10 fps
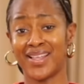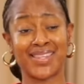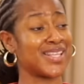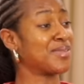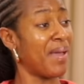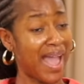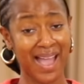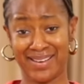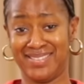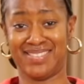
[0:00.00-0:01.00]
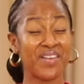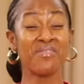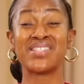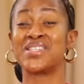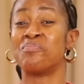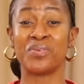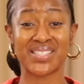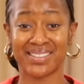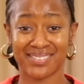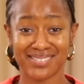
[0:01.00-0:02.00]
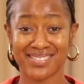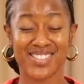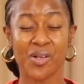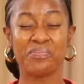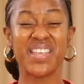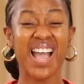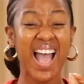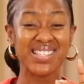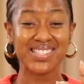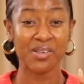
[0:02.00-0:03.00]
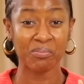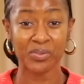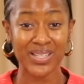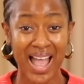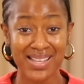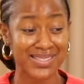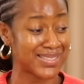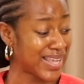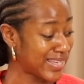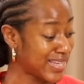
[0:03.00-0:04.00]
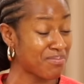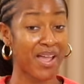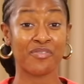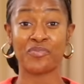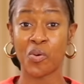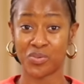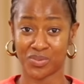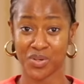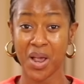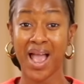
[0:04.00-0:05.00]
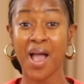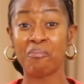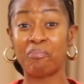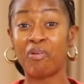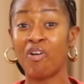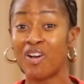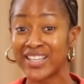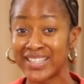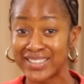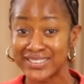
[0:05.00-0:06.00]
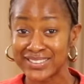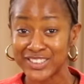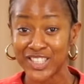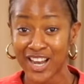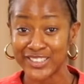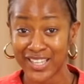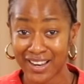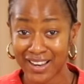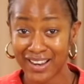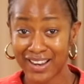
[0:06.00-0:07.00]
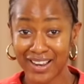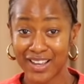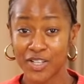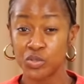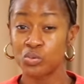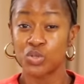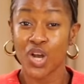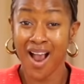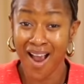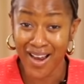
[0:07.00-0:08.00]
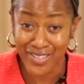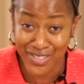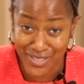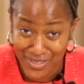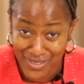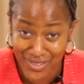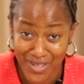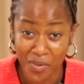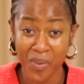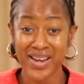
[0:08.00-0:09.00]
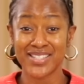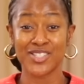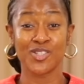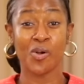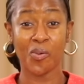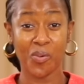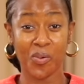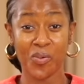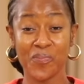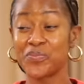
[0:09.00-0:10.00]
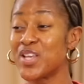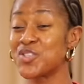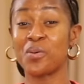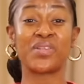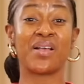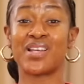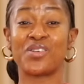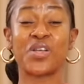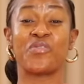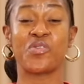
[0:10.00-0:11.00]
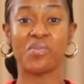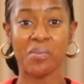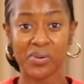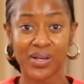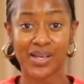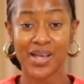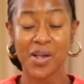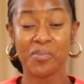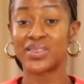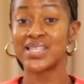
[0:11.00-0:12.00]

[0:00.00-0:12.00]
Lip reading: this man. Very simple thing. Something as simple as taking my phone and plugging it in the charger to charge when it is low. Sometimes I don't even remember. But